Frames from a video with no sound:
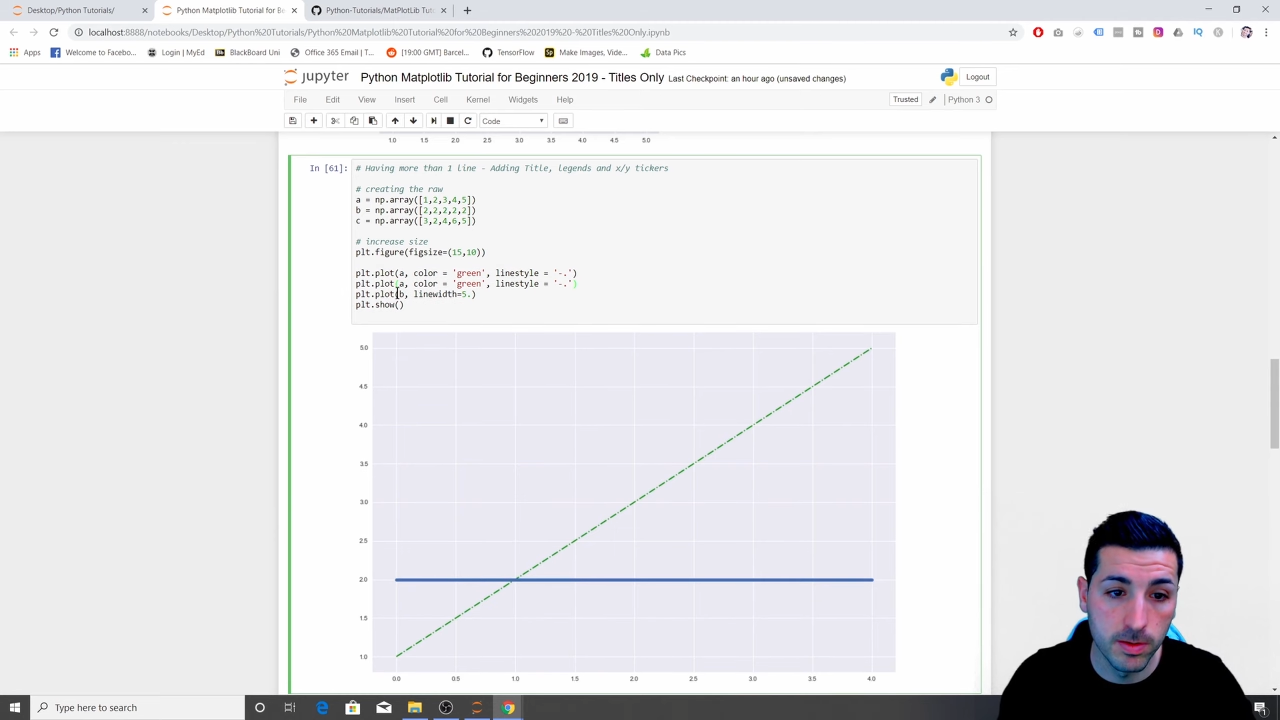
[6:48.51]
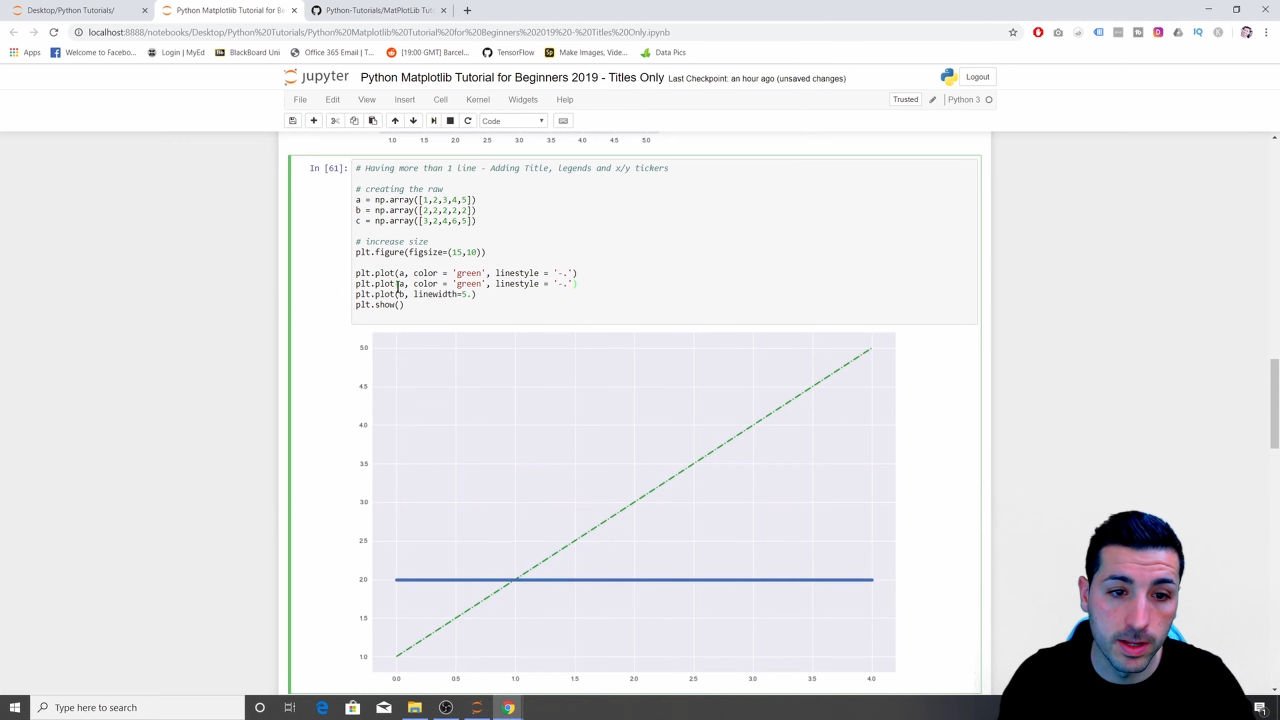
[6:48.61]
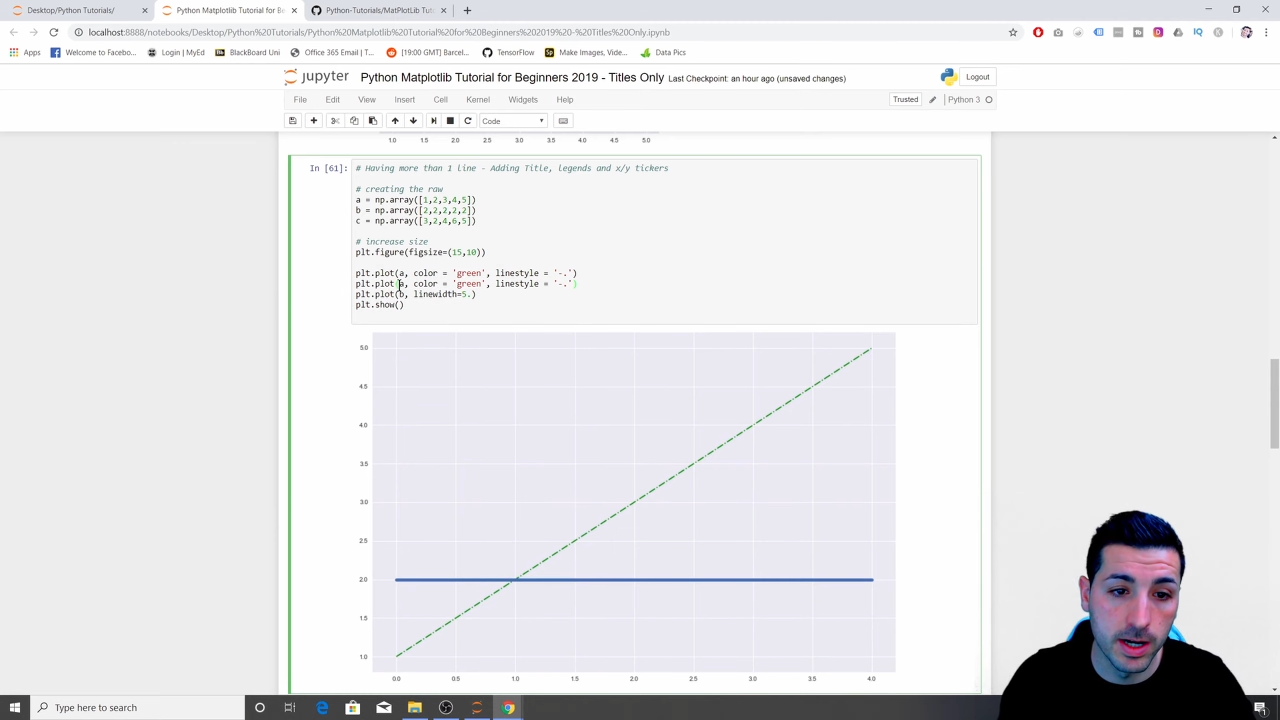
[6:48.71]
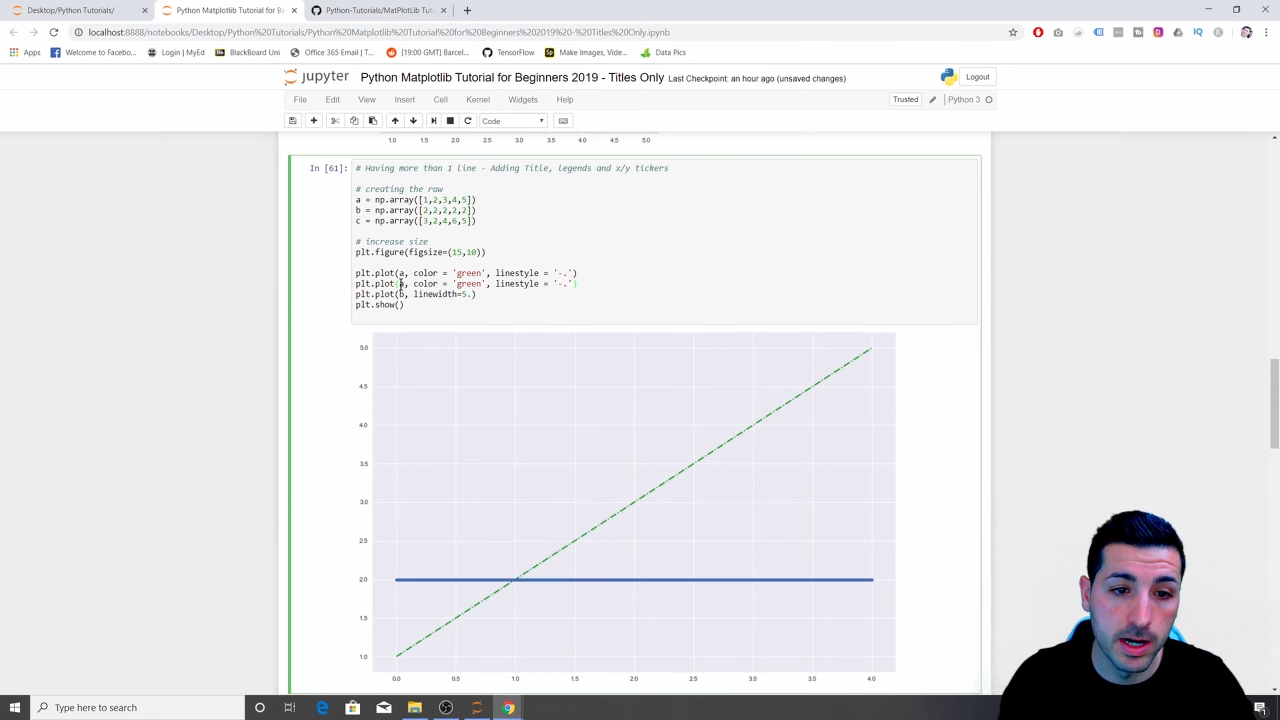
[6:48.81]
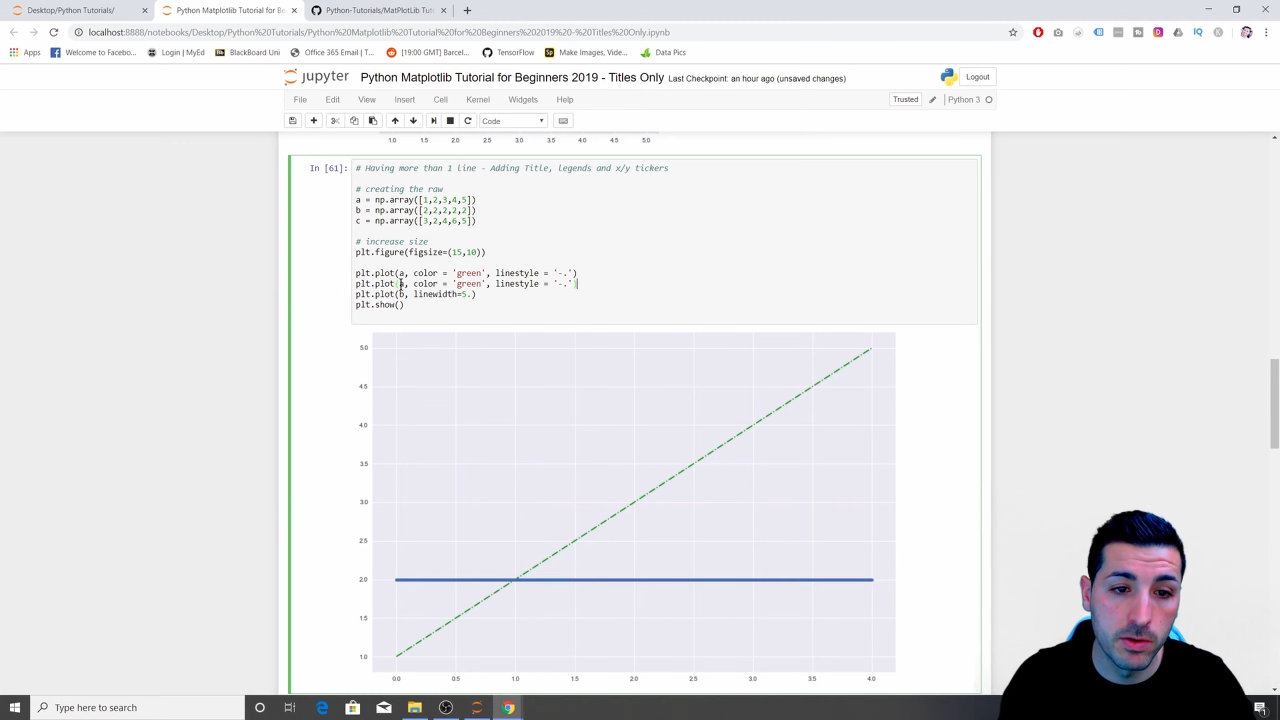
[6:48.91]

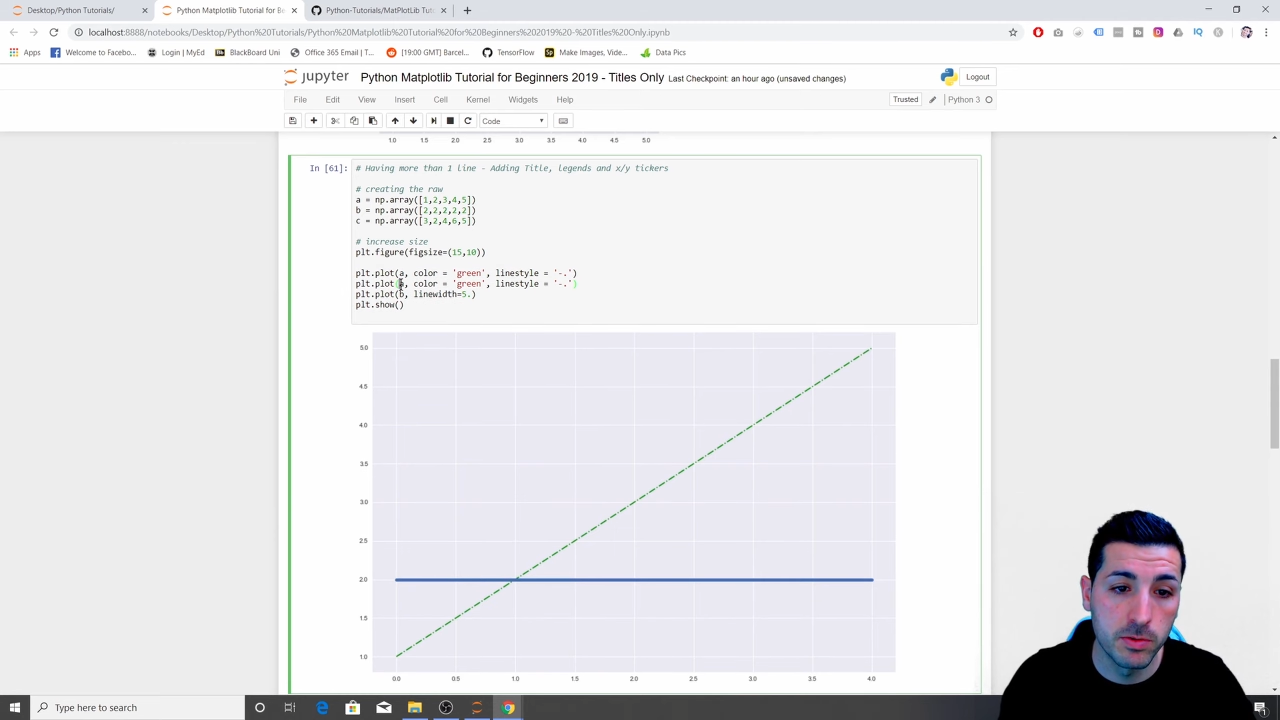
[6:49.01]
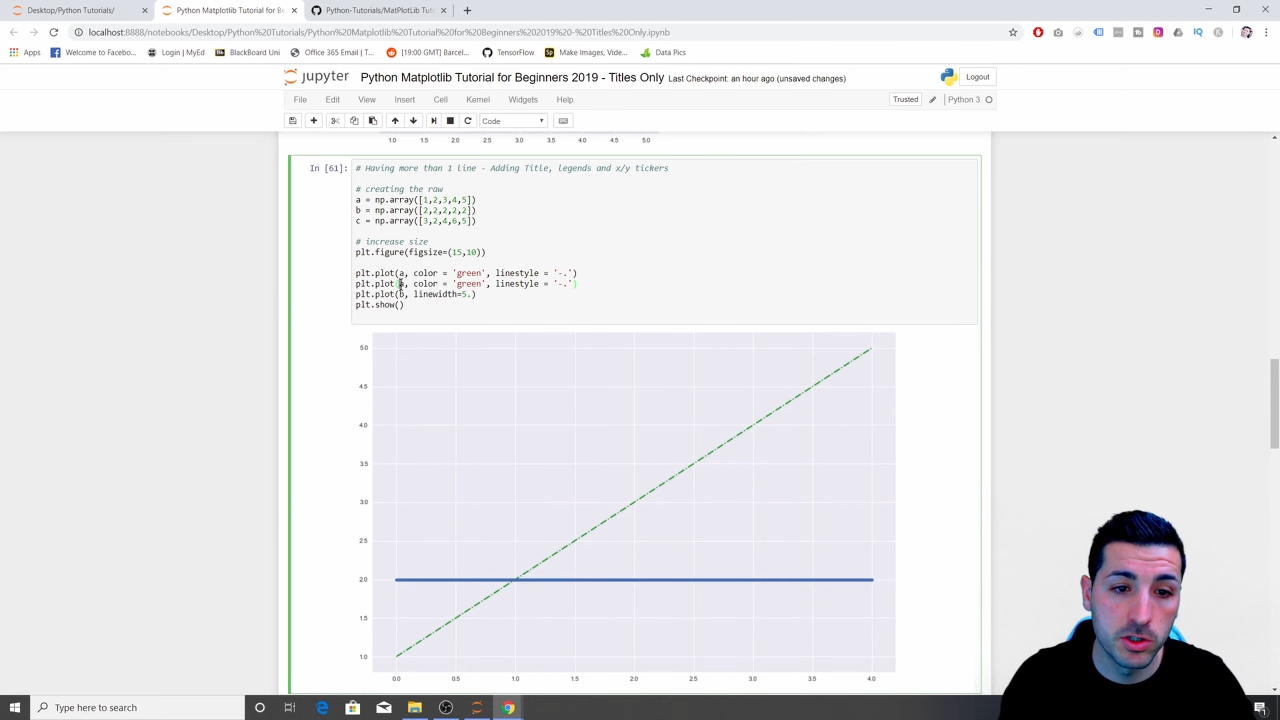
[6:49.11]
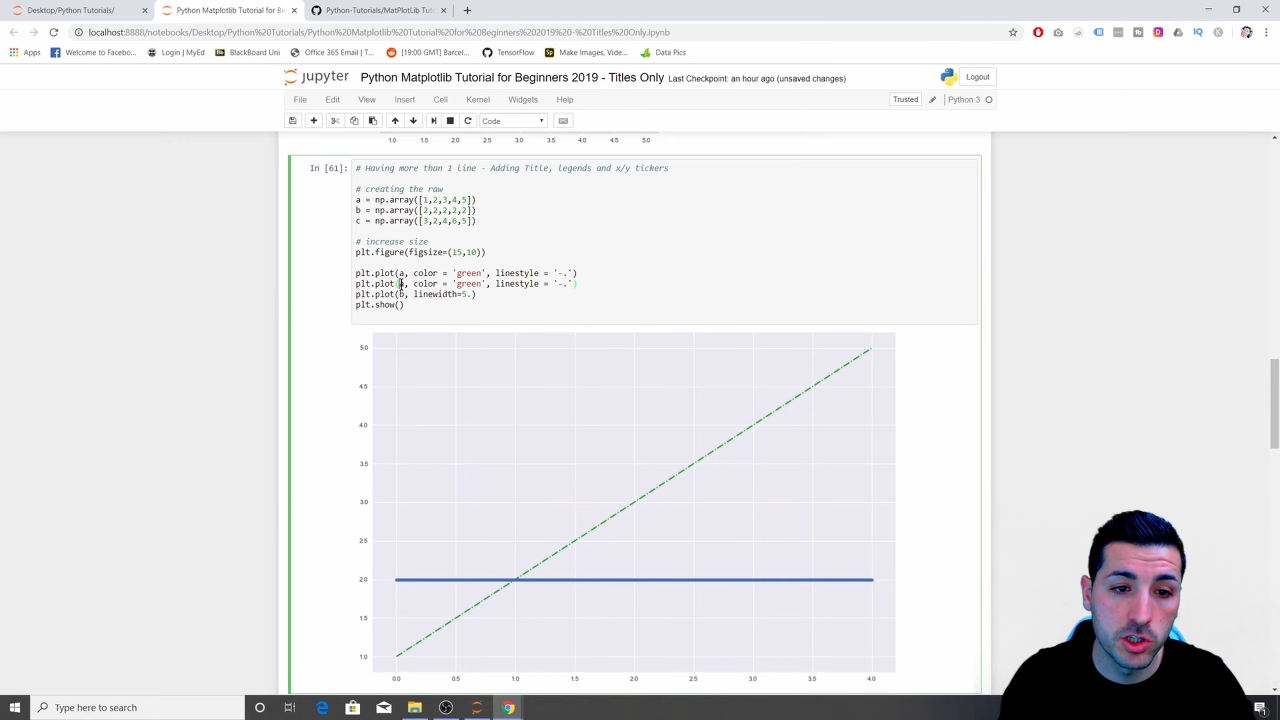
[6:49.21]
Then now I want